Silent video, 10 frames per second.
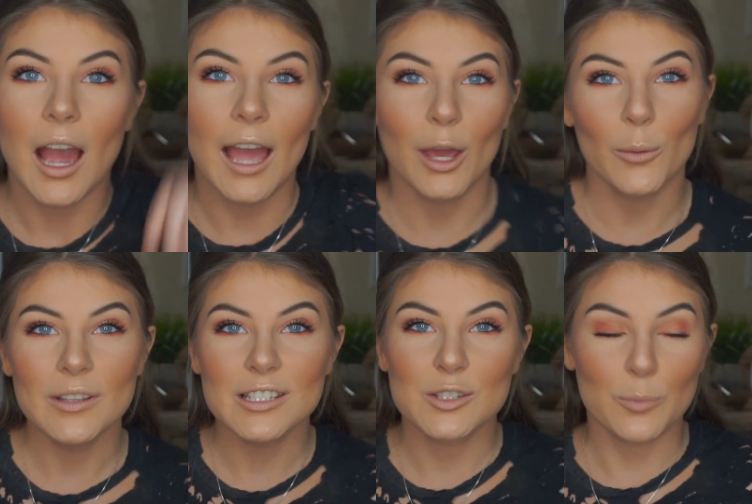I
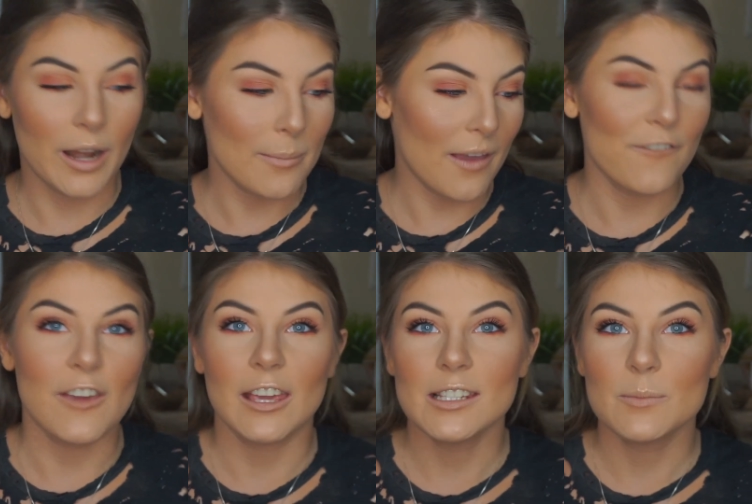always spray my
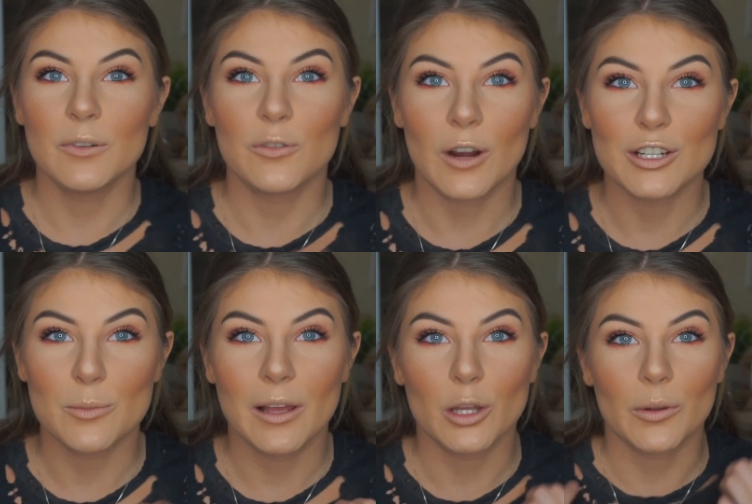face before I do
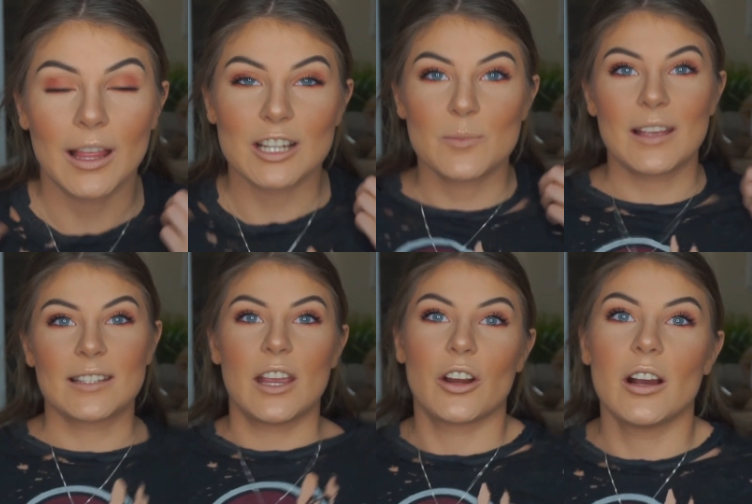my lower lash
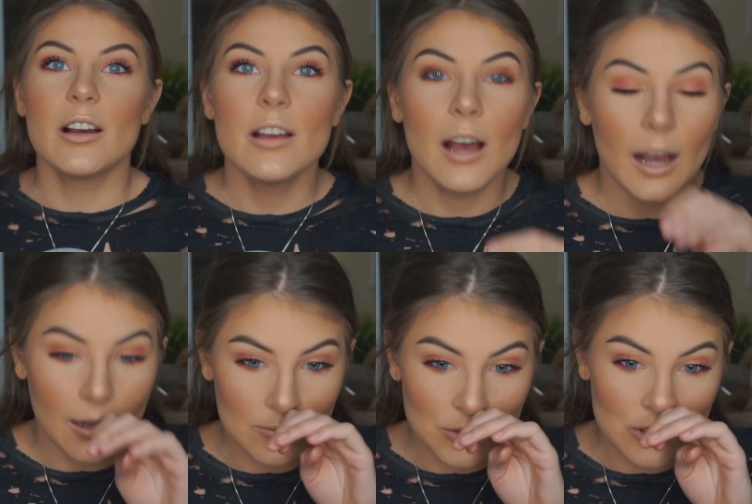mascara,
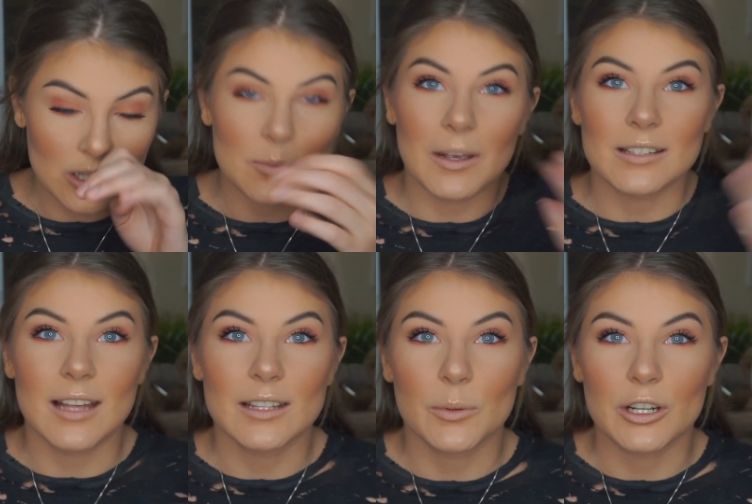just because
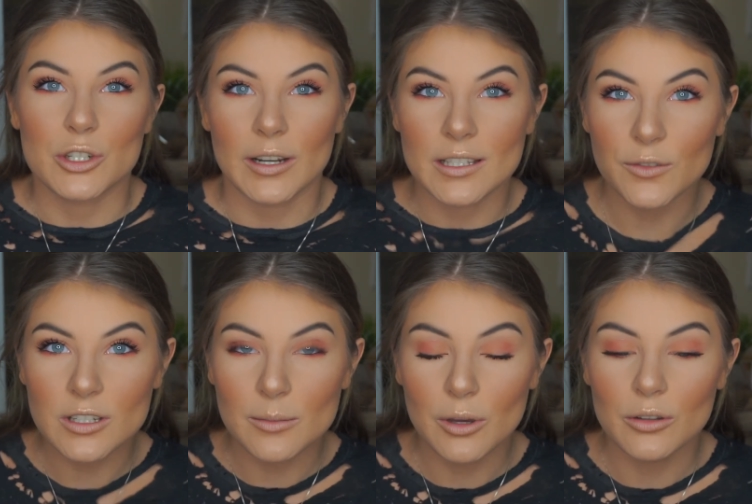that's where it transfers
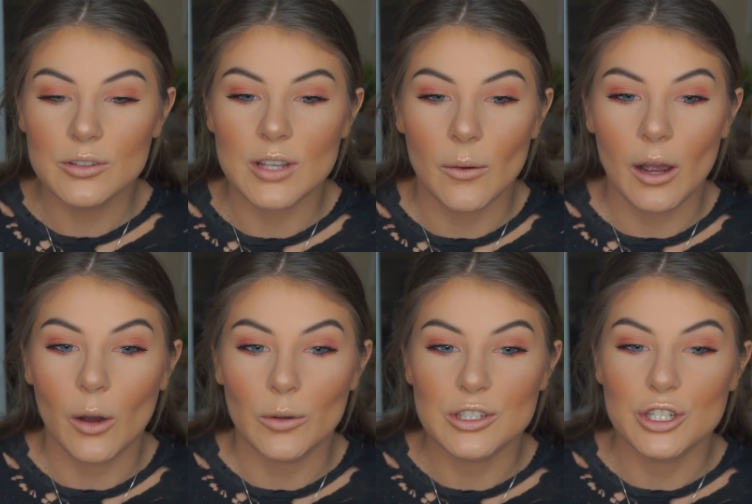the most, so I
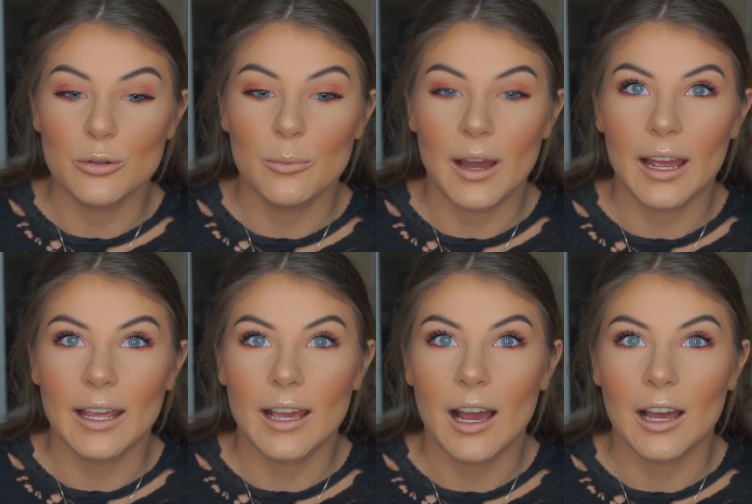always
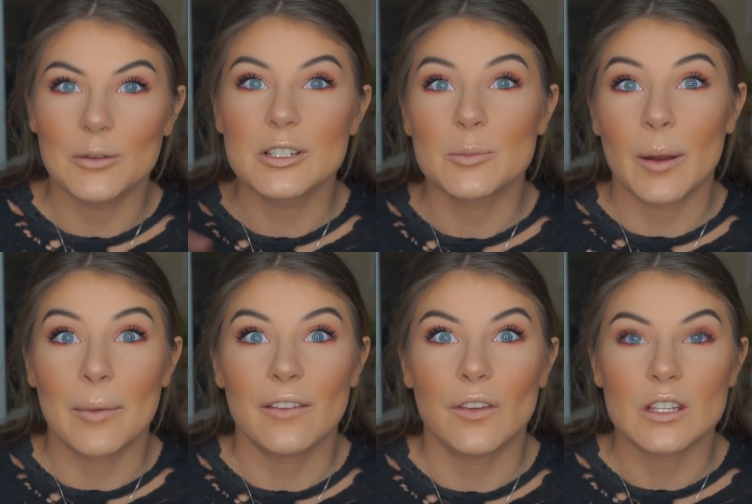spray
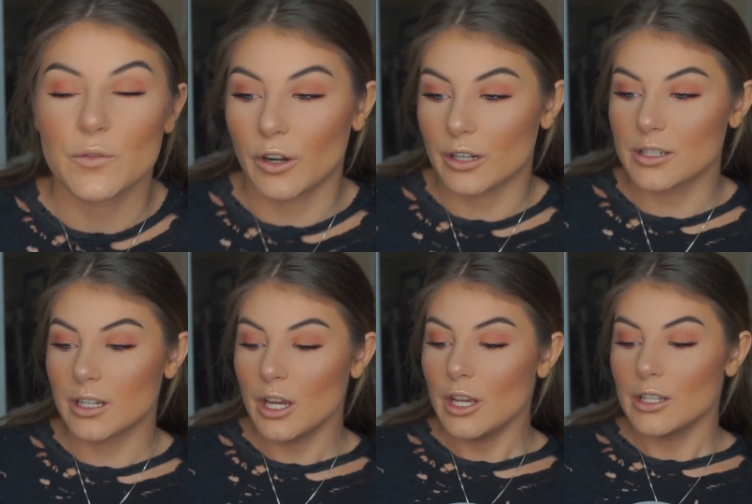my face first.
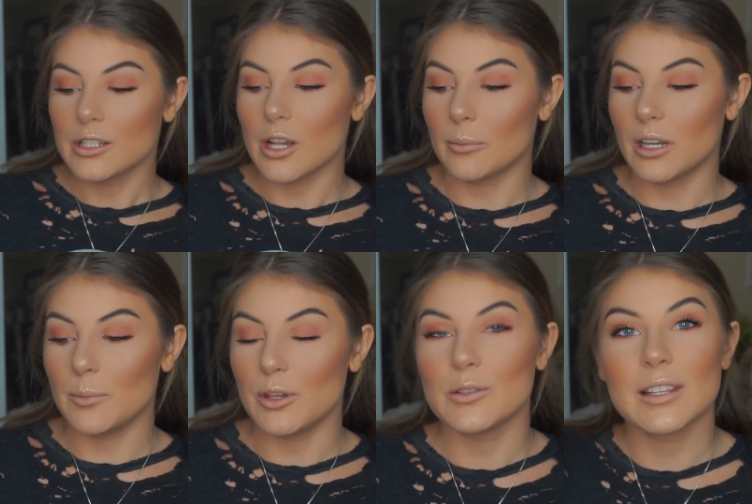So I'm going to
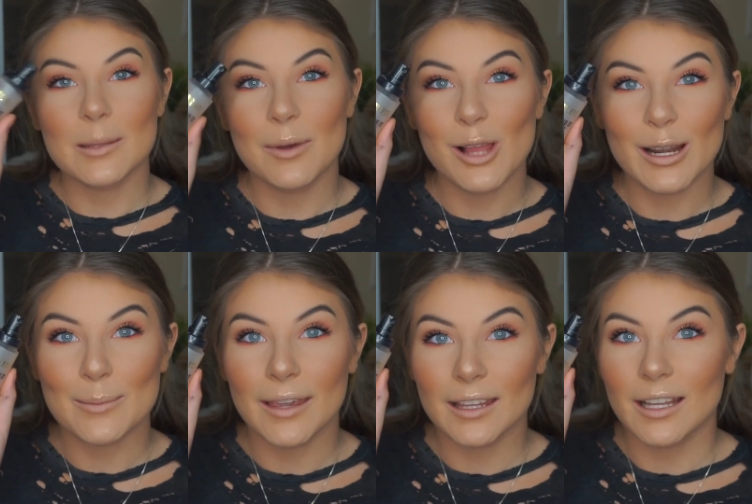be using the Milani
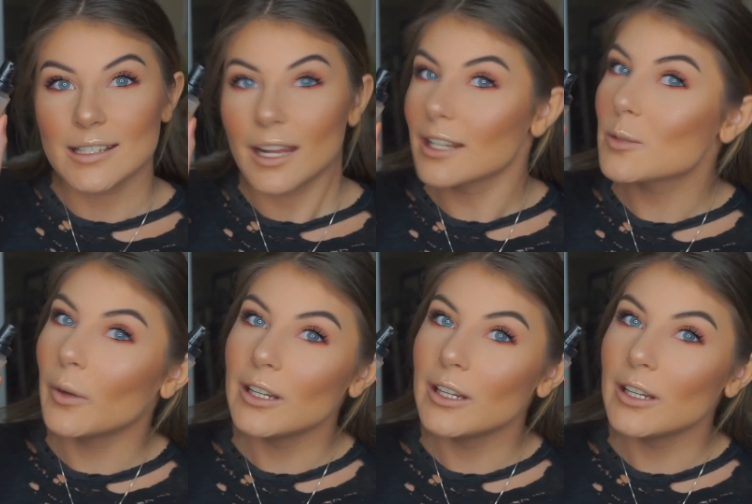Make It Last setting spray